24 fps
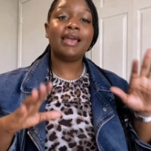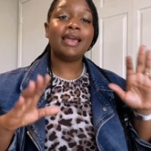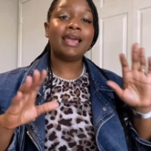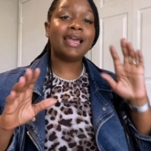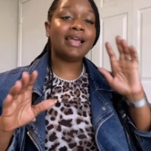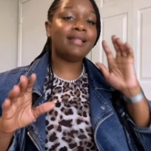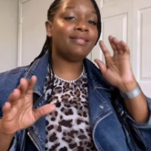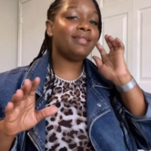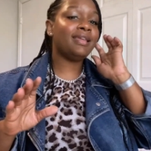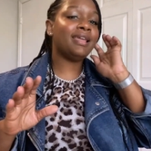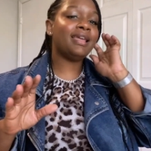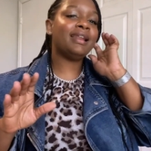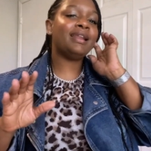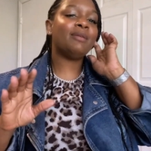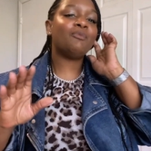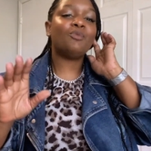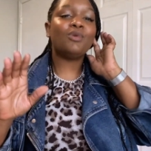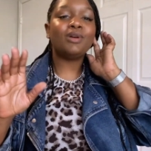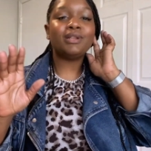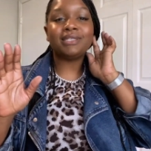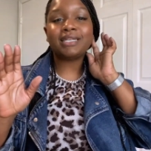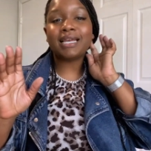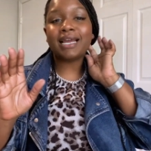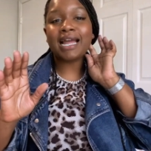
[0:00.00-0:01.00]
And then
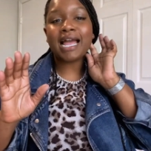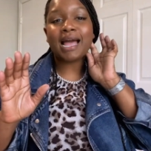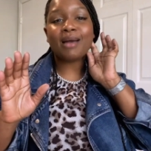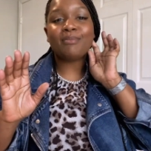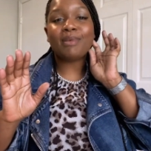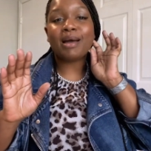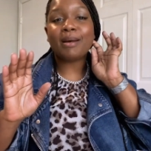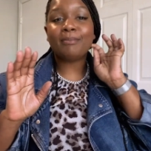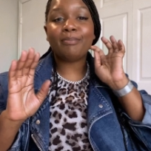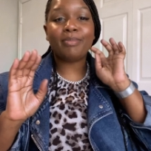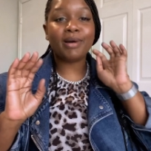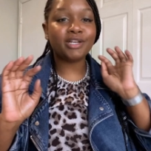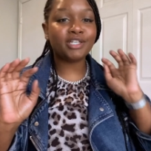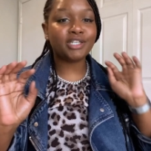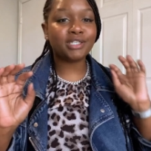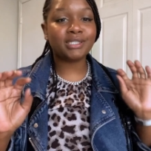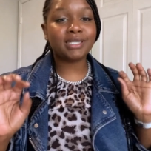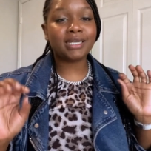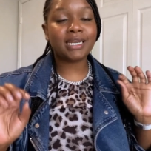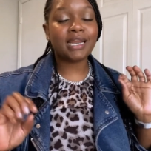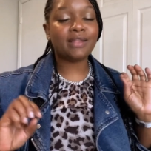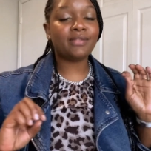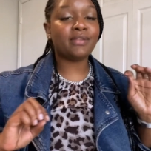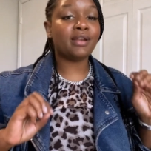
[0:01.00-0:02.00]
once I got my budget
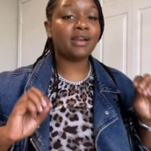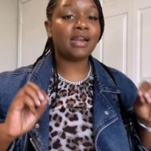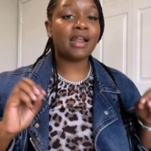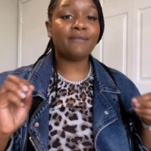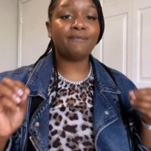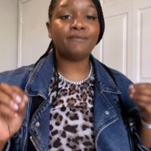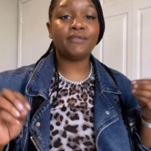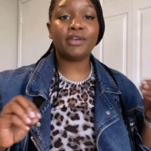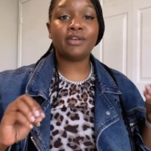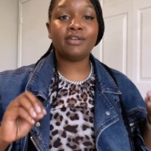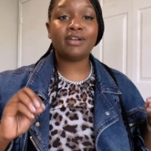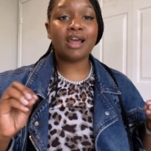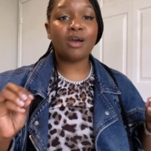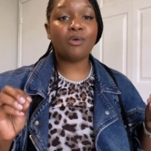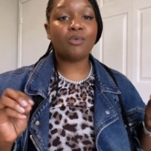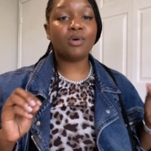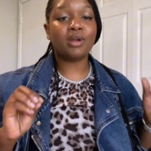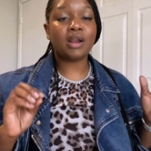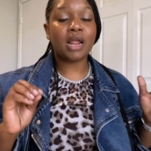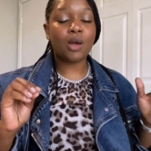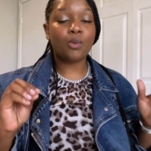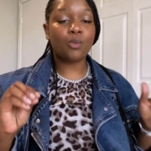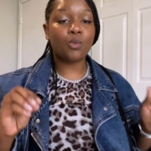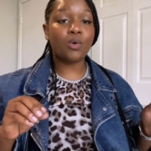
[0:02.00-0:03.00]
together and I figured out what
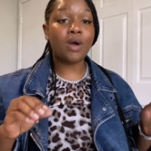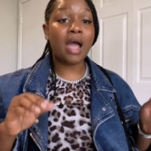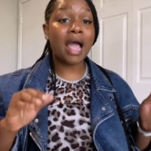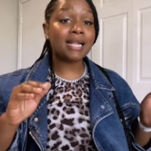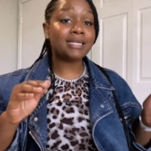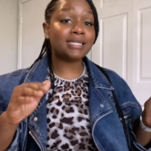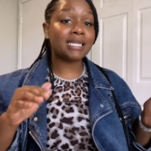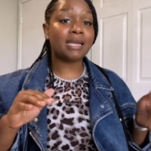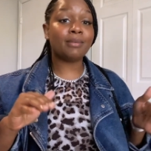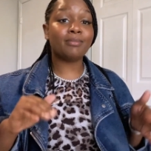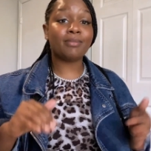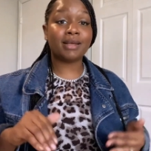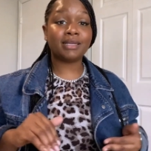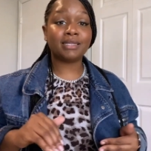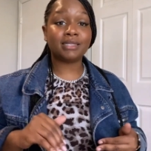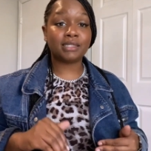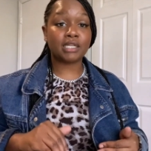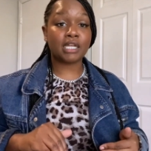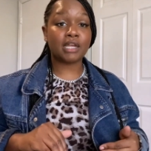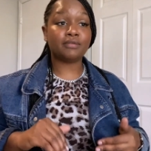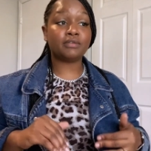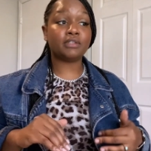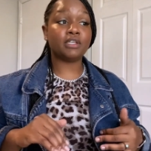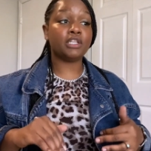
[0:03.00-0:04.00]
I want, I take my
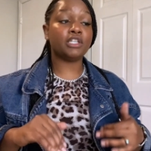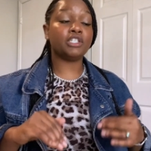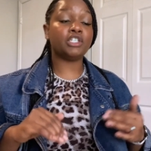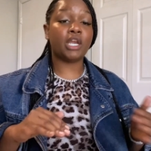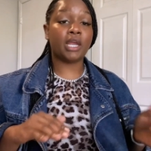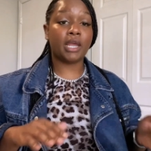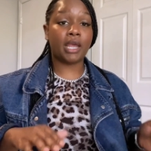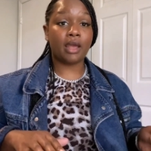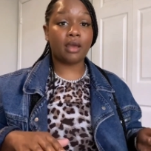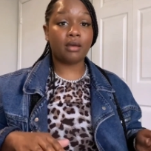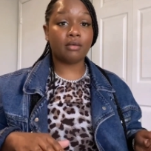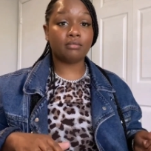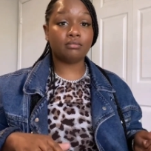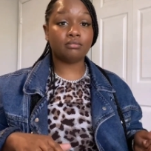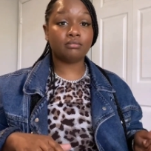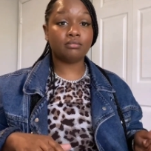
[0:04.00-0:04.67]
stuff to the checkout.